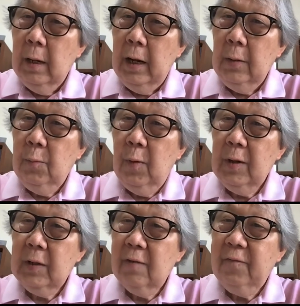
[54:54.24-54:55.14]
It
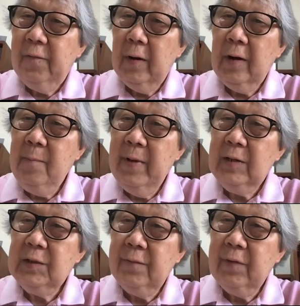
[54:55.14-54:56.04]
was the foreign
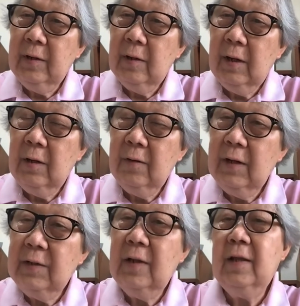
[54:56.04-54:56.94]
minister of
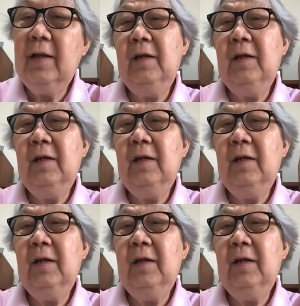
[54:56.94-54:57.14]
Indonesia that